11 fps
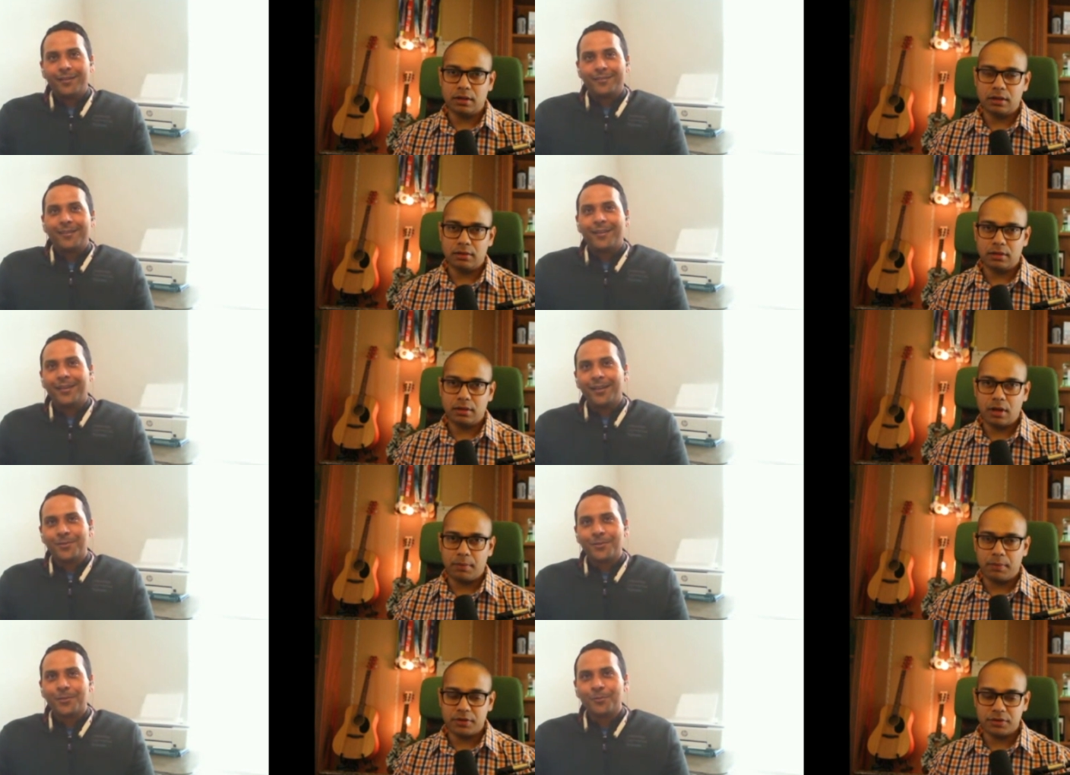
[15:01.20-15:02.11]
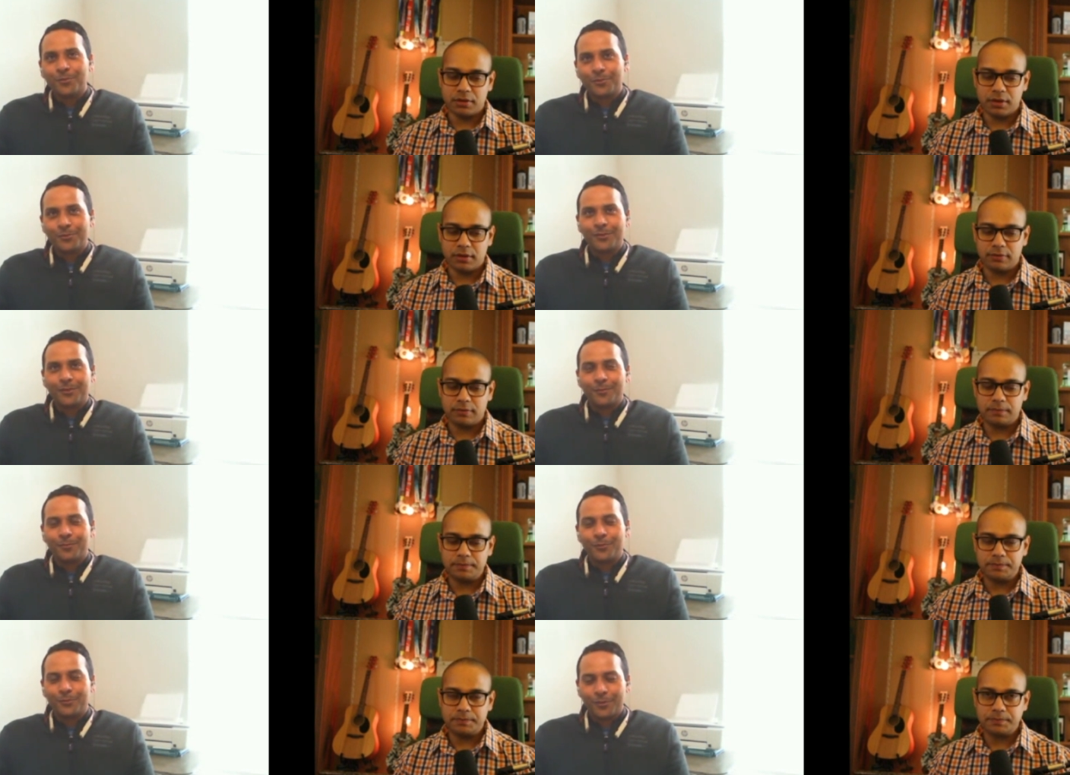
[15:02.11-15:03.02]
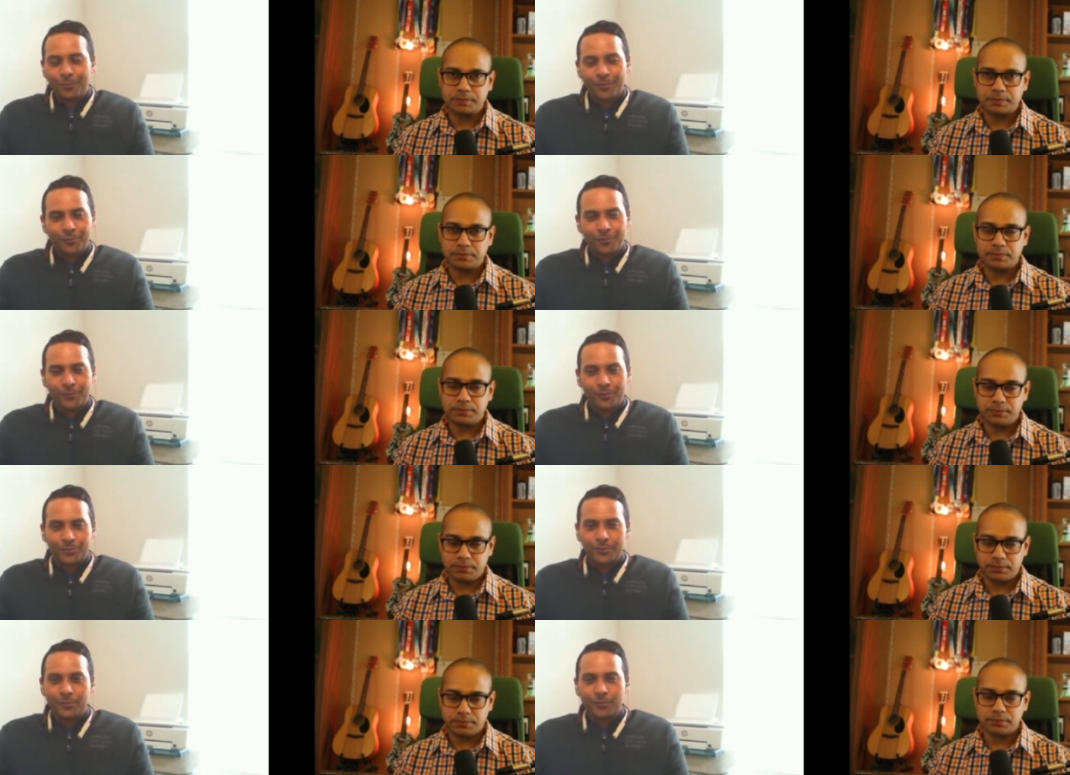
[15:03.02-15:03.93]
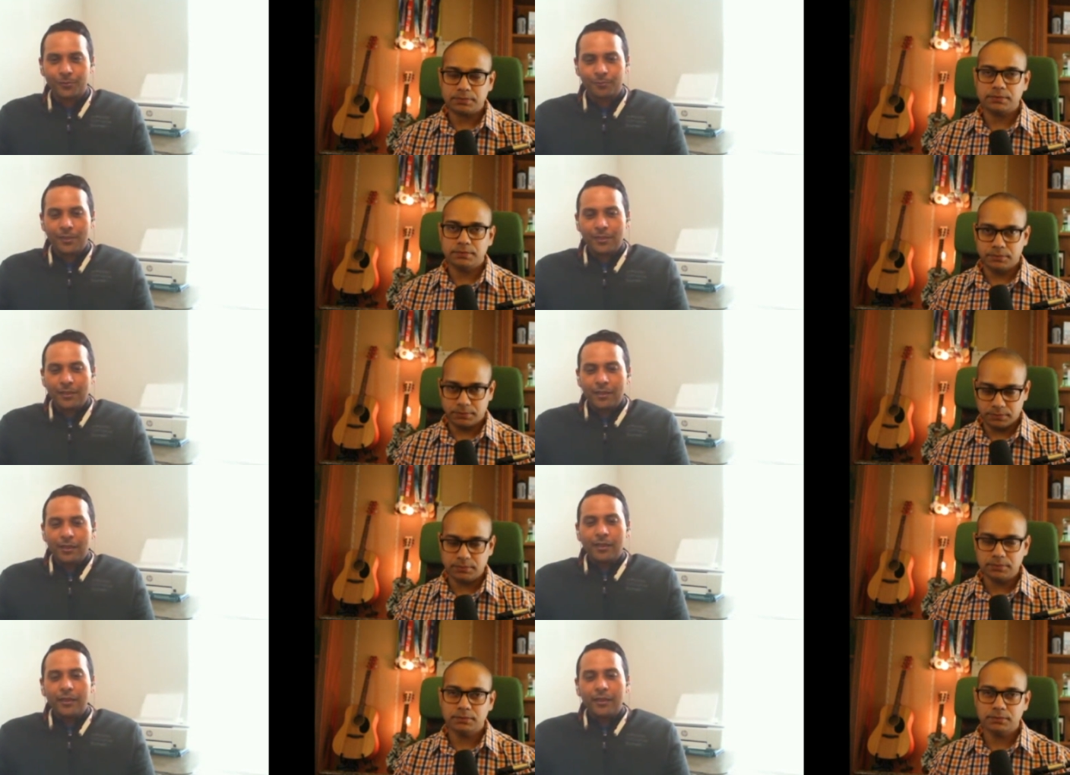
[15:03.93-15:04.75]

Speaker 1: I, I actually moved uh, moved couple of roles. So, mm-hmm.